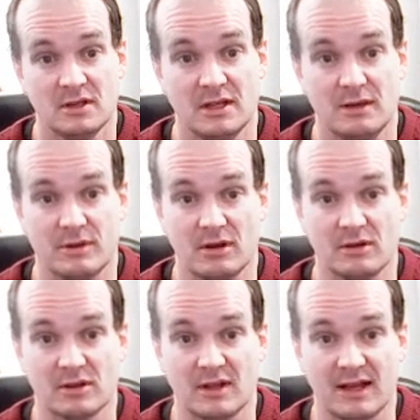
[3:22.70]
there we go.
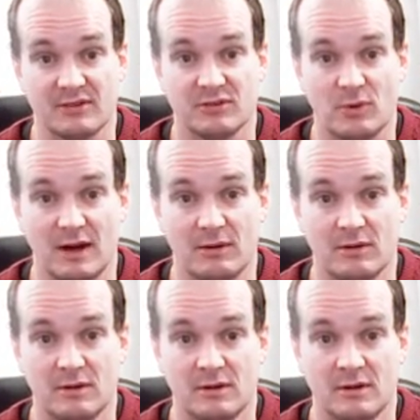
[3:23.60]
Look at that! Wow.
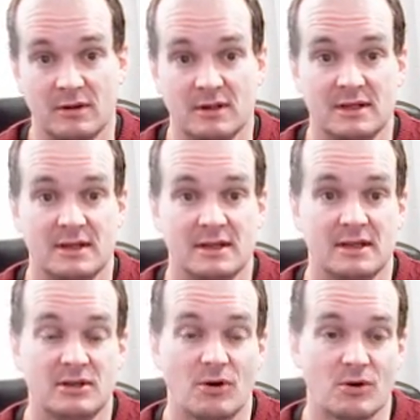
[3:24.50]

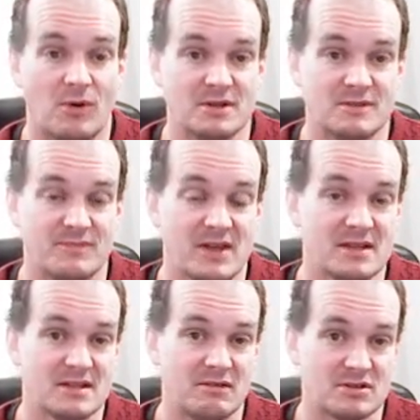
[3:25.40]
Not quite. They
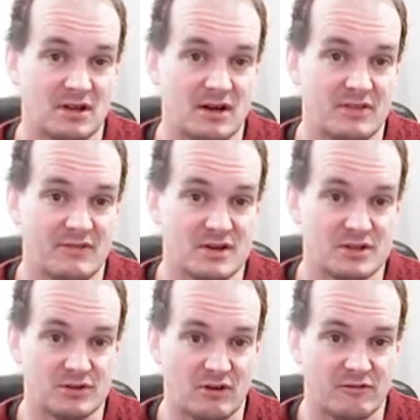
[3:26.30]
get to their Rock Slide, they finish
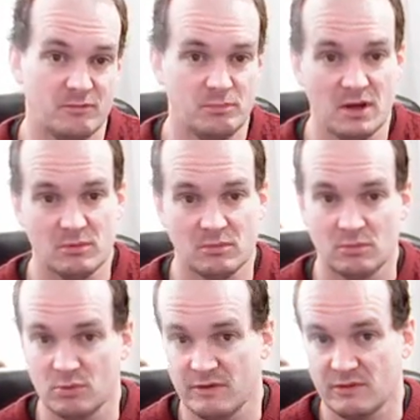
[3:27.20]
us off. But
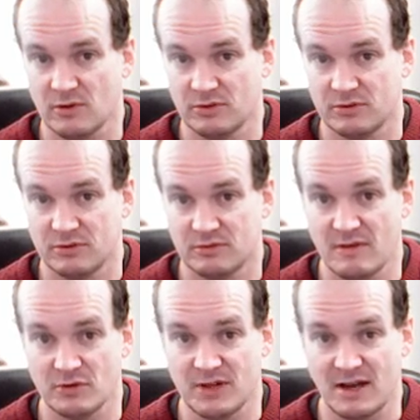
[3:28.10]
they've gone
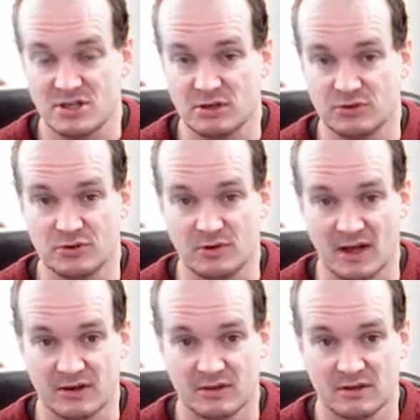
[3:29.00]
down a shield to do
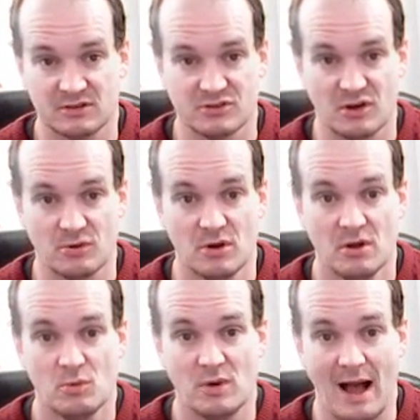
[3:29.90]
that. So
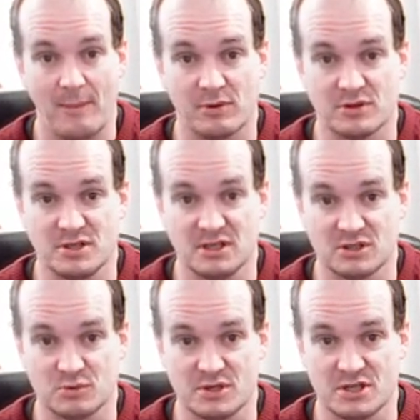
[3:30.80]
we're happy with conceding the
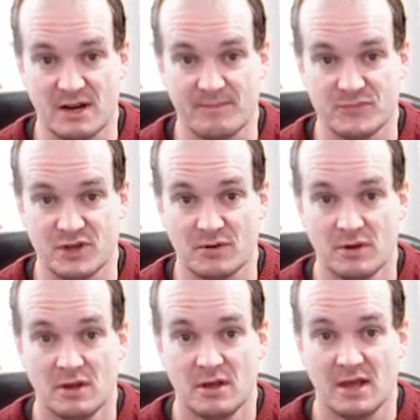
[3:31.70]
switch here. So
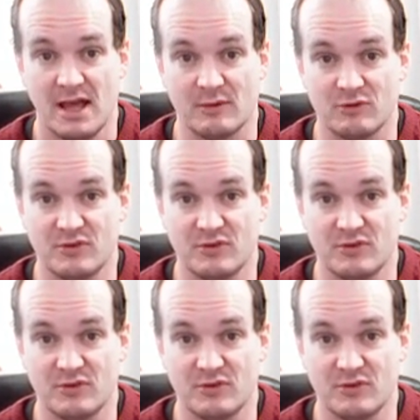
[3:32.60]
in comes